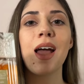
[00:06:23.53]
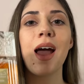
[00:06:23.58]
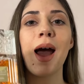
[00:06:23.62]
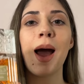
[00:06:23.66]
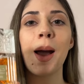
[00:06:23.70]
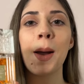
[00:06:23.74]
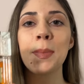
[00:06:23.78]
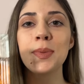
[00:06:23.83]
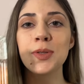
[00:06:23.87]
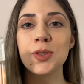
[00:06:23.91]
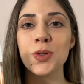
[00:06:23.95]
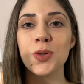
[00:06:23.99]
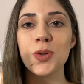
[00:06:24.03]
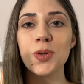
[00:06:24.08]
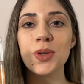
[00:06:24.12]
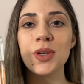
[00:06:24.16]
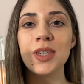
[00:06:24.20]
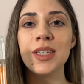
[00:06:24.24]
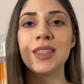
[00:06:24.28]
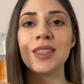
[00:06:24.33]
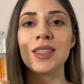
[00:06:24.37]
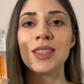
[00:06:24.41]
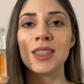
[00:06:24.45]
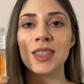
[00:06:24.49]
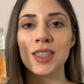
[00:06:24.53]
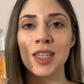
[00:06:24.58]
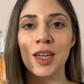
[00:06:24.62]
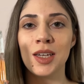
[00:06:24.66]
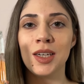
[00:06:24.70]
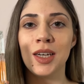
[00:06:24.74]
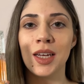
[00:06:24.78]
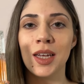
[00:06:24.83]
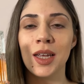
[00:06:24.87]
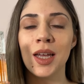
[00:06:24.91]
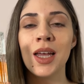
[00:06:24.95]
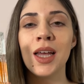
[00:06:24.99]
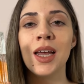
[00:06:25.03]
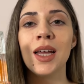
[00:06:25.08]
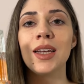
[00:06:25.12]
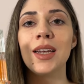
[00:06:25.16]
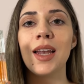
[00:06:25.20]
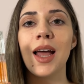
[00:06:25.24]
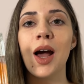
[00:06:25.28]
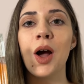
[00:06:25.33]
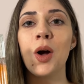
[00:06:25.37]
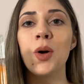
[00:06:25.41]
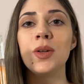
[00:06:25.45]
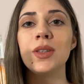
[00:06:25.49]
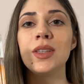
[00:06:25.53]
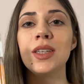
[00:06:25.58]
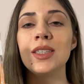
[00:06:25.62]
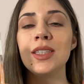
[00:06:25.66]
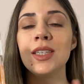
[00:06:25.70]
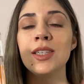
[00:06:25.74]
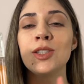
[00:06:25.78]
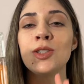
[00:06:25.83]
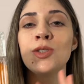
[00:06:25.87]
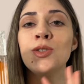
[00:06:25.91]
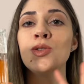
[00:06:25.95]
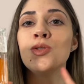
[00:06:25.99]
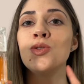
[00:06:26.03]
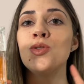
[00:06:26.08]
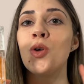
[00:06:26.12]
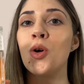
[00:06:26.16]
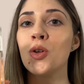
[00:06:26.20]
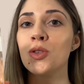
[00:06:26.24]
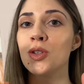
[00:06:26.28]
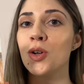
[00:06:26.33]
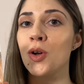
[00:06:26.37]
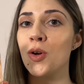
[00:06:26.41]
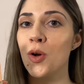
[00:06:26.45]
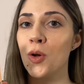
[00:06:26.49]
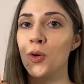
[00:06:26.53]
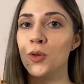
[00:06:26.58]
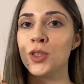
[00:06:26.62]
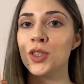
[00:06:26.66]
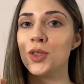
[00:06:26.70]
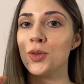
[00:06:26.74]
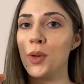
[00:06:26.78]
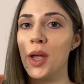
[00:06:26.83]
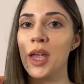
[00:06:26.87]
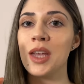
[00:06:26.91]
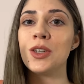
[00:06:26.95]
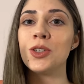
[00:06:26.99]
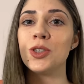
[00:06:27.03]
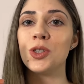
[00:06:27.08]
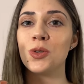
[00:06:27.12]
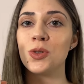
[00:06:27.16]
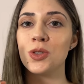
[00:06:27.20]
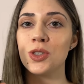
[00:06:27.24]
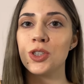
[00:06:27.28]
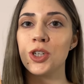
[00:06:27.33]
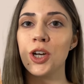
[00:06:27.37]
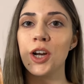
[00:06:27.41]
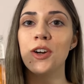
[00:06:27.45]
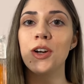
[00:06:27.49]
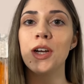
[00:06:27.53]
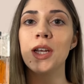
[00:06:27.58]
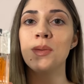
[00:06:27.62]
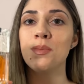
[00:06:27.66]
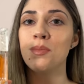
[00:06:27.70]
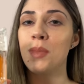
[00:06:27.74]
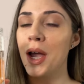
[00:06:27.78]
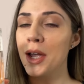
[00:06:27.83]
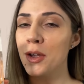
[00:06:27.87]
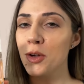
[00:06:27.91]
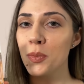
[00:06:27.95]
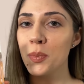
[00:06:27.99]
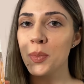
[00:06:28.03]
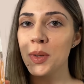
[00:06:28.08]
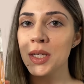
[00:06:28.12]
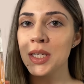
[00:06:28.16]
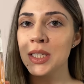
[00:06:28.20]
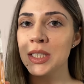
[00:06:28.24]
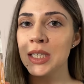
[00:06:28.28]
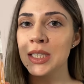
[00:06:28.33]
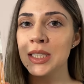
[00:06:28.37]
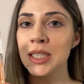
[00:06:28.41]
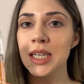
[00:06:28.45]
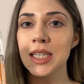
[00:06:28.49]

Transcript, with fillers: absolutely stunning. Now, this is not close to Angel's Share in my opinion.